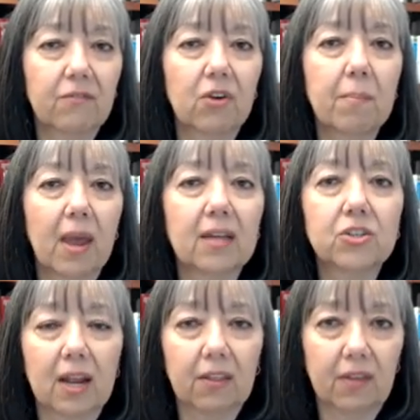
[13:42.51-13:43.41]
every
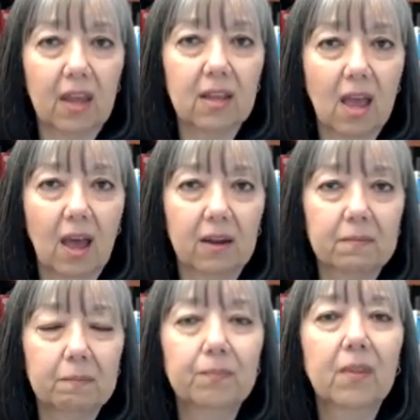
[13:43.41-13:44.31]
paycheck they get,